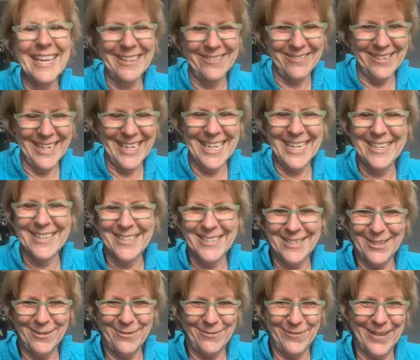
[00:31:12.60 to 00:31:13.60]
Irene, you're
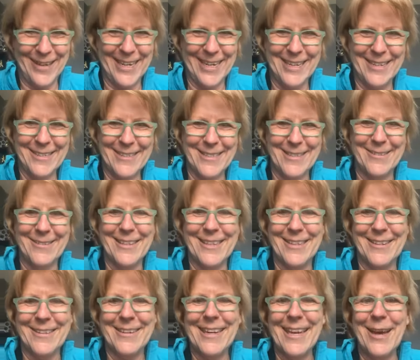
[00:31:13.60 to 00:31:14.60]
so funny. You're so
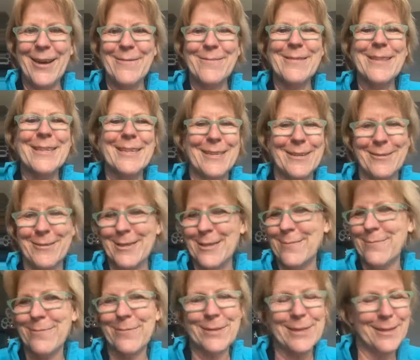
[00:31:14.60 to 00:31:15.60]
cute. Yep, the cute
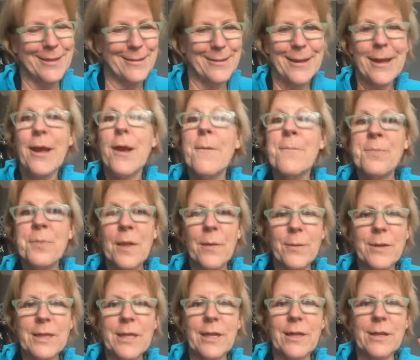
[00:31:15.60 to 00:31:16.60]
up with the
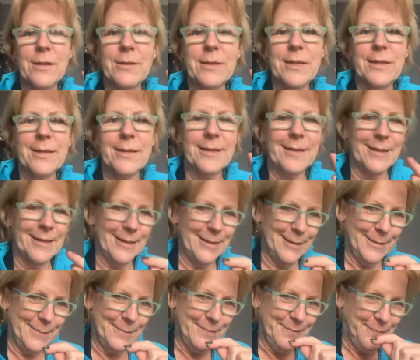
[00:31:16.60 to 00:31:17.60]
with the the
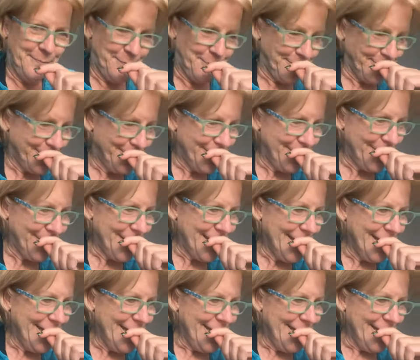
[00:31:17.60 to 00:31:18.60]
um
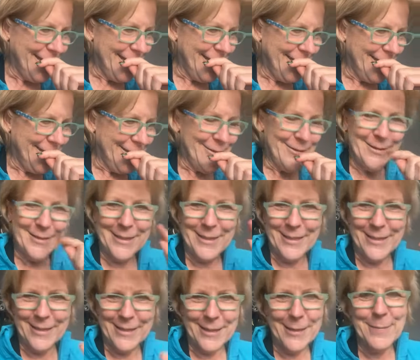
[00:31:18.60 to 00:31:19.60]
with
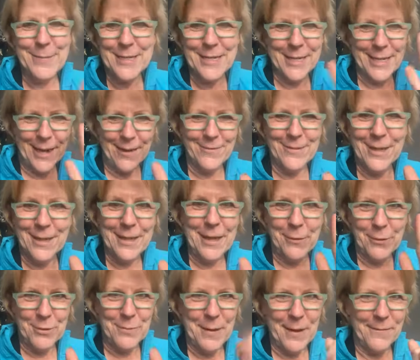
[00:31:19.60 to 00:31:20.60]
the lipstick. I've done
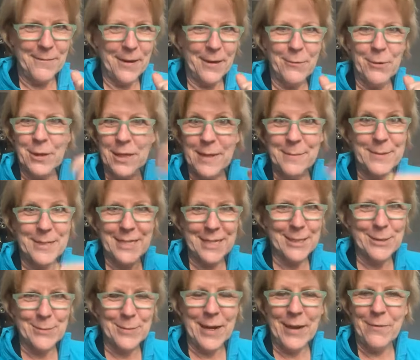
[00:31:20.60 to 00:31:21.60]
that with my favorite
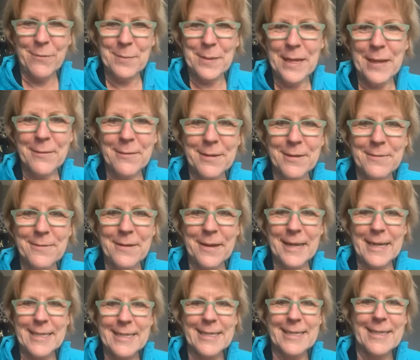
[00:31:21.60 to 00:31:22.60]
lipsticks when I haven't been able to
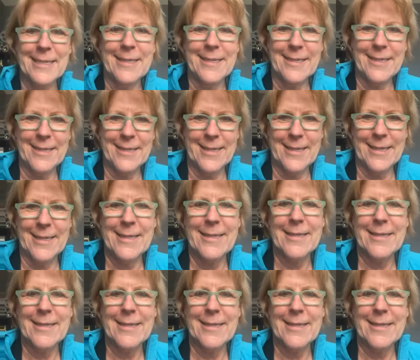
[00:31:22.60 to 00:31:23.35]
find it. Let's see.